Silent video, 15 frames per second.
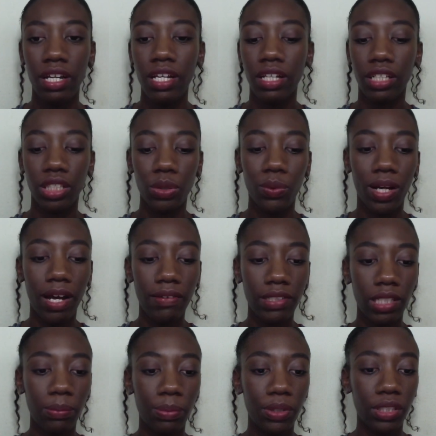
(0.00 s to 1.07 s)
Because you have
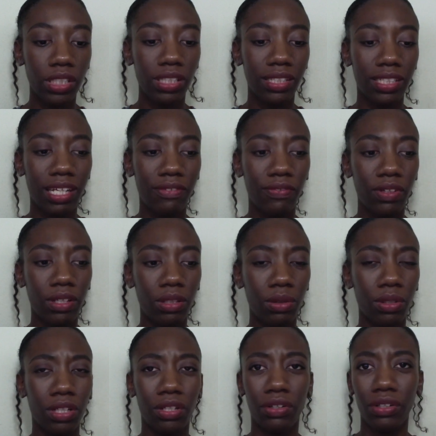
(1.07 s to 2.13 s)
some persons that follow
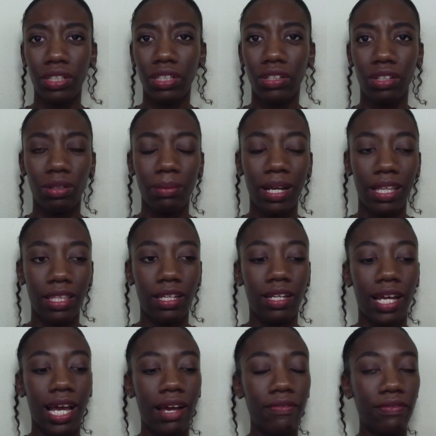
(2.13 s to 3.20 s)
the curly girl method.
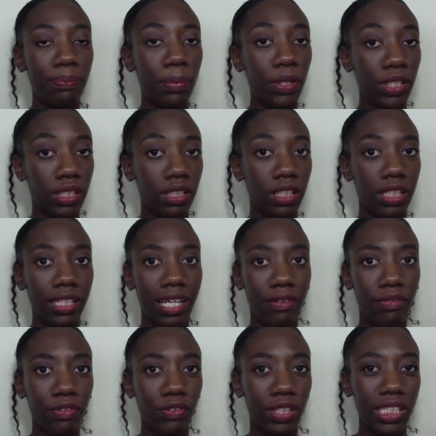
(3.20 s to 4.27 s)
I've personally
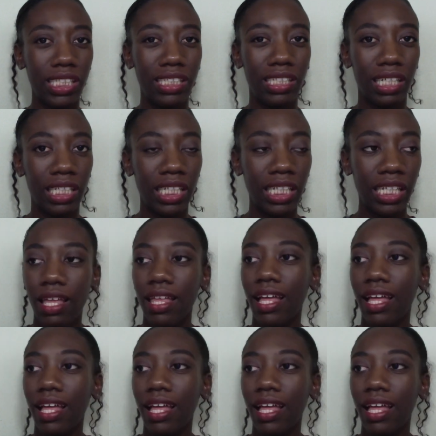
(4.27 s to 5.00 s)
never really done it.